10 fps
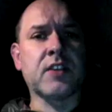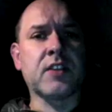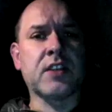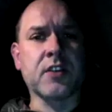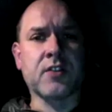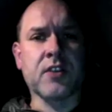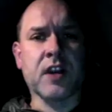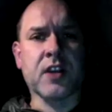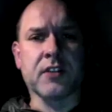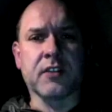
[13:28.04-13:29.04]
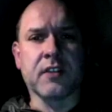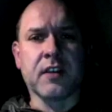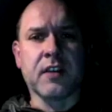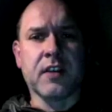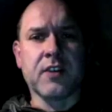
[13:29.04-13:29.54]
his construction
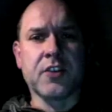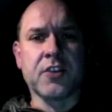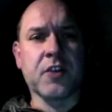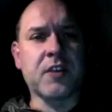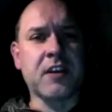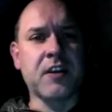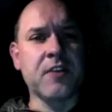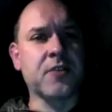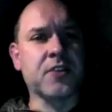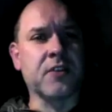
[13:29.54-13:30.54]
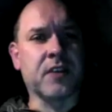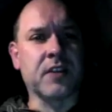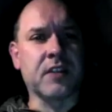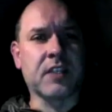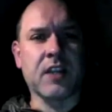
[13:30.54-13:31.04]
to show the illusion of
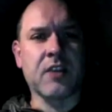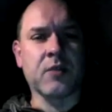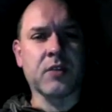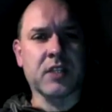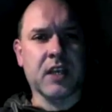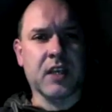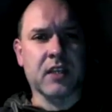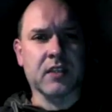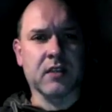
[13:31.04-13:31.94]
continual stairs.